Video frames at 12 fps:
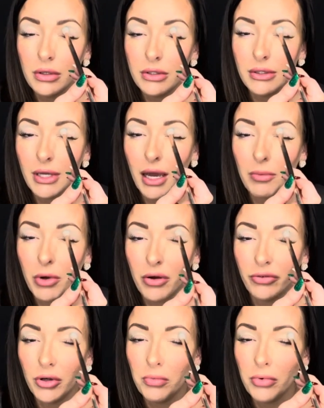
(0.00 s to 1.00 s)
tap off
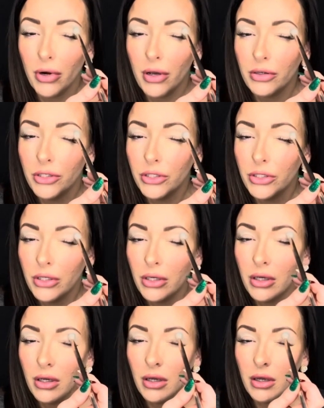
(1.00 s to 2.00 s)
your brush
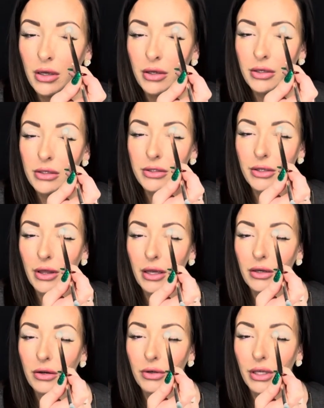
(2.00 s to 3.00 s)
so that you
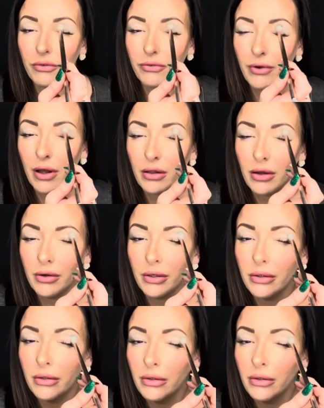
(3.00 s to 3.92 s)
don't get fallout. All